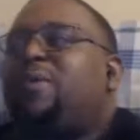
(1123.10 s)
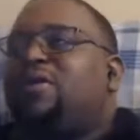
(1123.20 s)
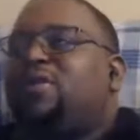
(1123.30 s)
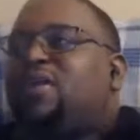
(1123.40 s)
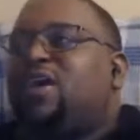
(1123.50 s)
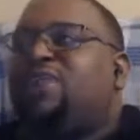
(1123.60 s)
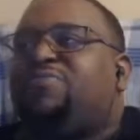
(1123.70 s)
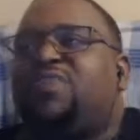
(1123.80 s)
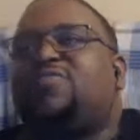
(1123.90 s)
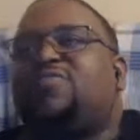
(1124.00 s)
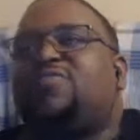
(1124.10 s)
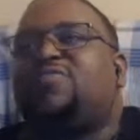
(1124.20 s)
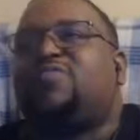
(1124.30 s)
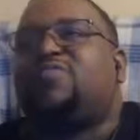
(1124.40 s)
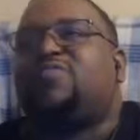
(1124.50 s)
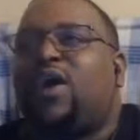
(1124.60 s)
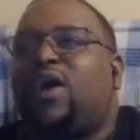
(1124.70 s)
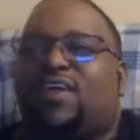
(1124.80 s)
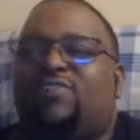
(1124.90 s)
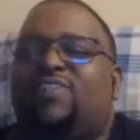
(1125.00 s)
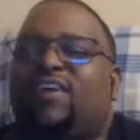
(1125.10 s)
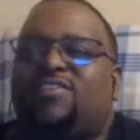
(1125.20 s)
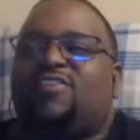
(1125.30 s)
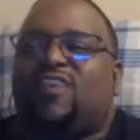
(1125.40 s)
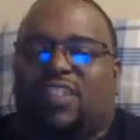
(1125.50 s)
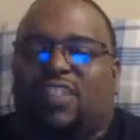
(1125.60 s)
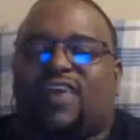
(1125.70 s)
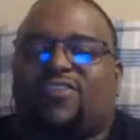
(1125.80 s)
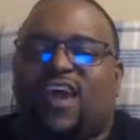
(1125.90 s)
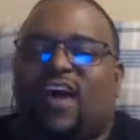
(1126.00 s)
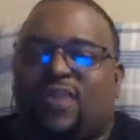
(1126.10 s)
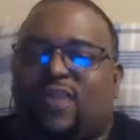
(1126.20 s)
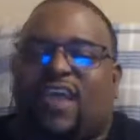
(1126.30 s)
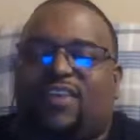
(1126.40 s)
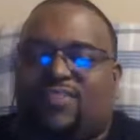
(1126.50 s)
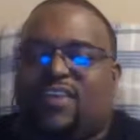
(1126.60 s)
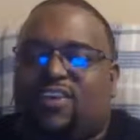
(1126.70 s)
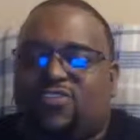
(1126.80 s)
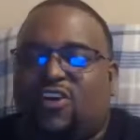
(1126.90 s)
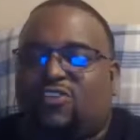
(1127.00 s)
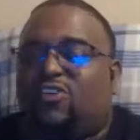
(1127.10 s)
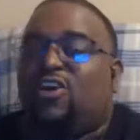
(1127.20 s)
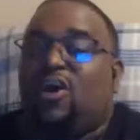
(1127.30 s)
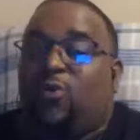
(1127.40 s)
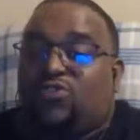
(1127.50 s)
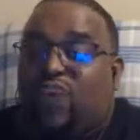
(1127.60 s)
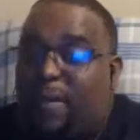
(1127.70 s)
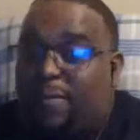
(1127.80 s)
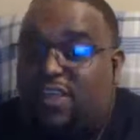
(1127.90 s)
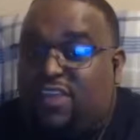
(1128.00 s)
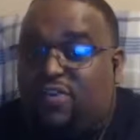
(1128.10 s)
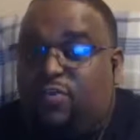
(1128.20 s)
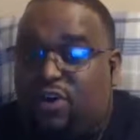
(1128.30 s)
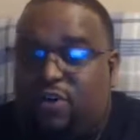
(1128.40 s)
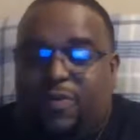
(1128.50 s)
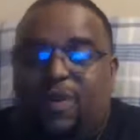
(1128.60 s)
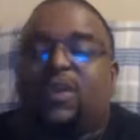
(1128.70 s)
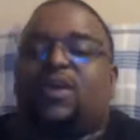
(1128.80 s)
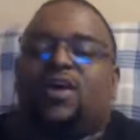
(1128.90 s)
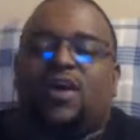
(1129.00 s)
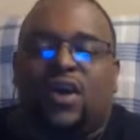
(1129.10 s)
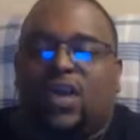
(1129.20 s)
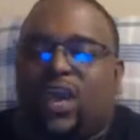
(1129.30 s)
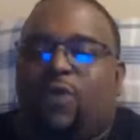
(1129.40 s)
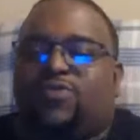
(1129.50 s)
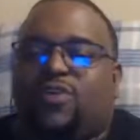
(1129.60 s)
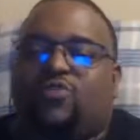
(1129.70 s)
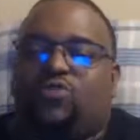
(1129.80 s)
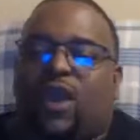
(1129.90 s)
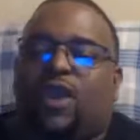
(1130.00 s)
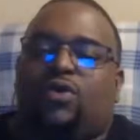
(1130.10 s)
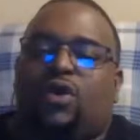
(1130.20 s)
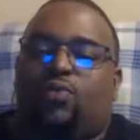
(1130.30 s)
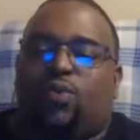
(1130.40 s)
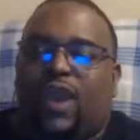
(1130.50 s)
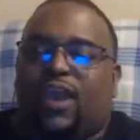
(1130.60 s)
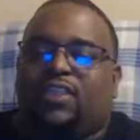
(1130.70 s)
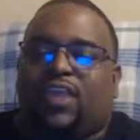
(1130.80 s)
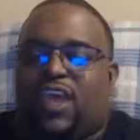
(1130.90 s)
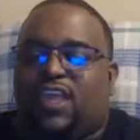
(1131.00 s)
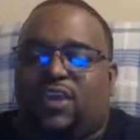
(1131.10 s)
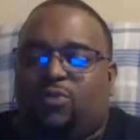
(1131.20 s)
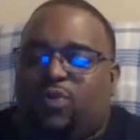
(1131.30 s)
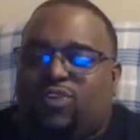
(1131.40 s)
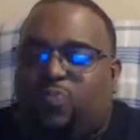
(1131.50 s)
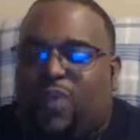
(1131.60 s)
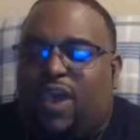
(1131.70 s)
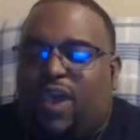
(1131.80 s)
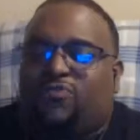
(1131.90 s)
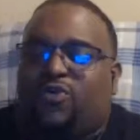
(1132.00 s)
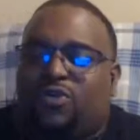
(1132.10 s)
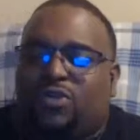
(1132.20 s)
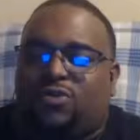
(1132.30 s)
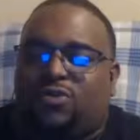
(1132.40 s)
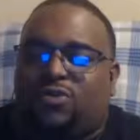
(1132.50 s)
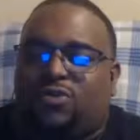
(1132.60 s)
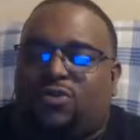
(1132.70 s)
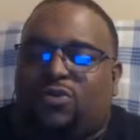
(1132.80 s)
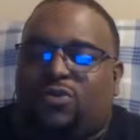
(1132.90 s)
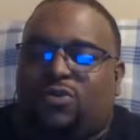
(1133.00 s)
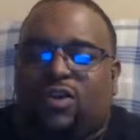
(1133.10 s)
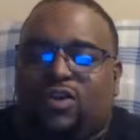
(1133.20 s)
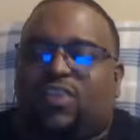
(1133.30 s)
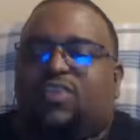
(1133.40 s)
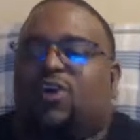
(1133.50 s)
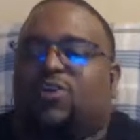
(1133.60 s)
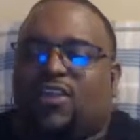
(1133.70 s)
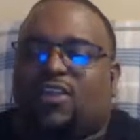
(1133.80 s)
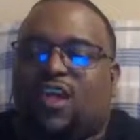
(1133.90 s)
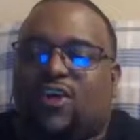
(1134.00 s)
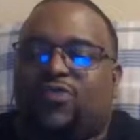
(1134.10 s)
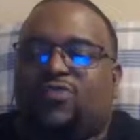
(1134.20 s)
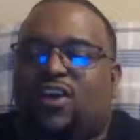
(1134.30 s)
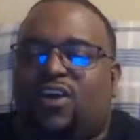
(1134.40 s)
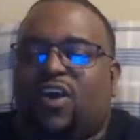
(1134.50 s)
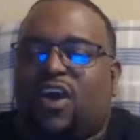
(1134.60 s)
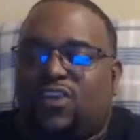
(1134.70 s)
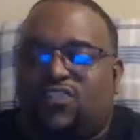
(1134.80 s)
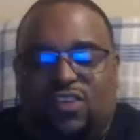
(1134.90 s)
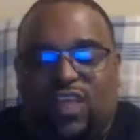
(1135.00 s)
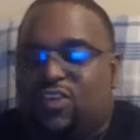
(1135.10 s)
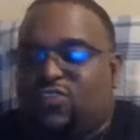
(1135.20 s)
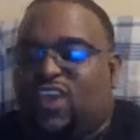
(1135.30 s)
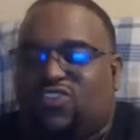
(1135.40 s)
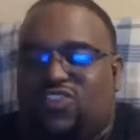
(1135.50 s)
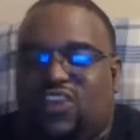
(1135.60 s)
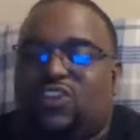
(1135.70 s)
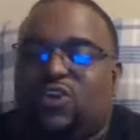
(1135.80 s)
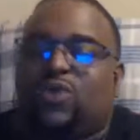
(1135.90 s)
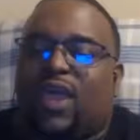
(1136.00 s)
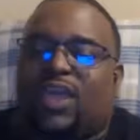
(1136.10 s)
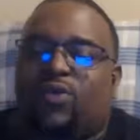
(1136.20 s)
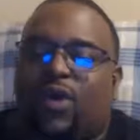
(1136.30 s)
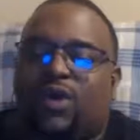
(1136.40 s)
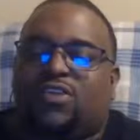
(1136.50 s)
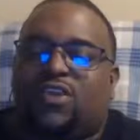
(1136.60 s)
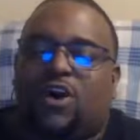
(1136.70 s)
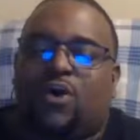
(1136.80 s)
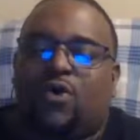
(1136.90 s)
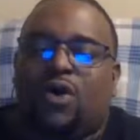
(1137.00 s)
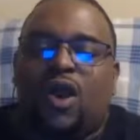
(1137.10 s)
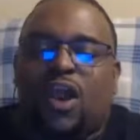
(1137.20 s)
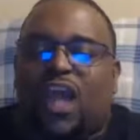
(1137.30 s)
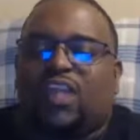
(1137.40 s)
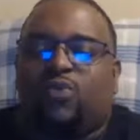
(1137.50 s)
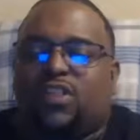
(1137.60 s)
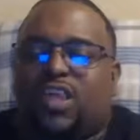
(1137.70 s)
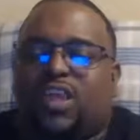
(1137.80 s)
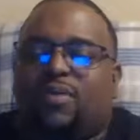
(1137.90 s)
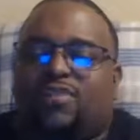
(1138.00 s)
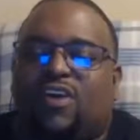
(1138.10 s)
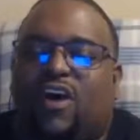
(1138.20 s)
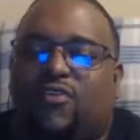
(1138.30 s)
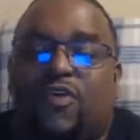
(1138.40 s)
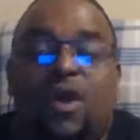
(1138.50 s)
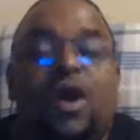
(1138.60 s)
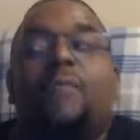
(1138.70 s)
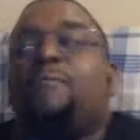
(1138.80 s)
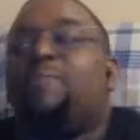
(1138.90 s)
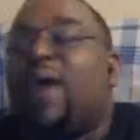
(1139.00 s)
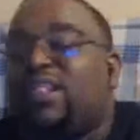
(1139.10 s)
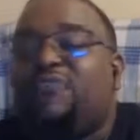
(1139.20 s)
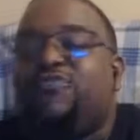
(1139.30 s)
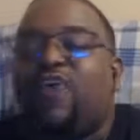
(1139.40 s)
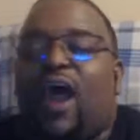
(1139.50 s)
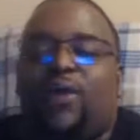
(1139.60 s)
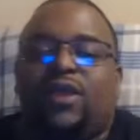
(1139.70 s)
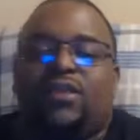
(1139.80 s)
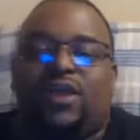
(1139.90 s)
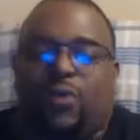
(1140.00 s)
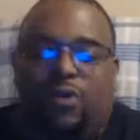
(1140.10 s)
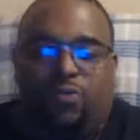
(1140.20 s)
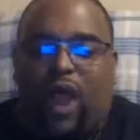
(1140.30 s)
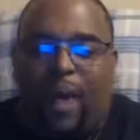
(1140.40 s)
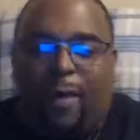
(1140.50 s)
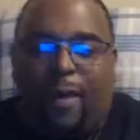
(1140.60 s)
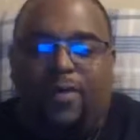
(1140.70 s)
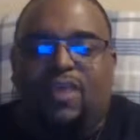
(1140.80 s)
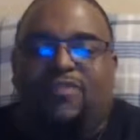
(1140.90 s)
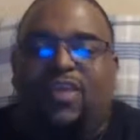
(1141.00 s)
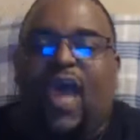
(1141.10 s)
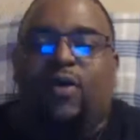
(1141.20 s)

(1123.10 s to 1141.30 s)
but if this is the last time that they see each other, which I believe it will be, it was a great way to end it. Respectful, and you could tell that the love was there. Like you said, she knew that he wanted to go kind of redeem himself, mainly for how he did with Robb,